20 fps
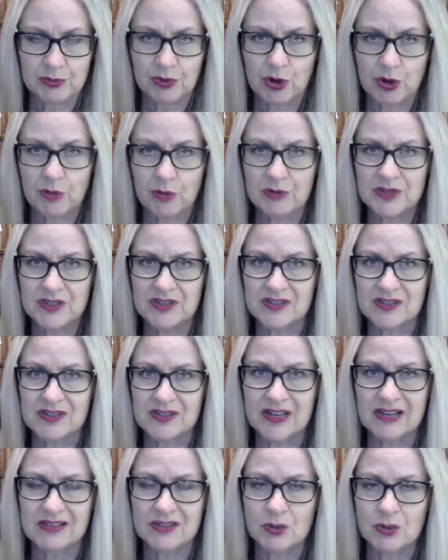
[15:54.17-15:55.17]
promises
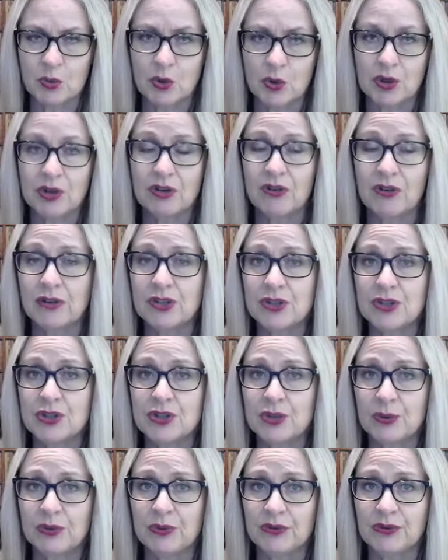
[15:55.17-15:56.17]
as to what you're going to
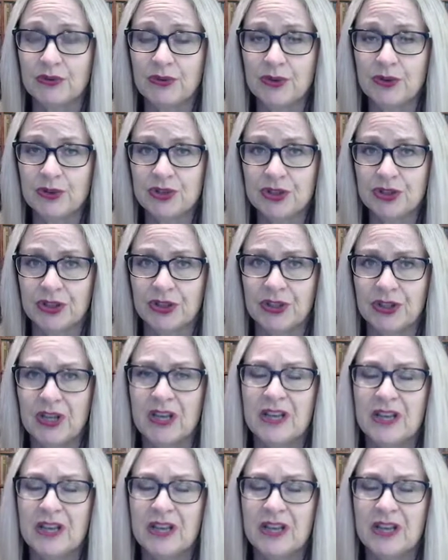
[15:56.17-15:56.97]
do in the future,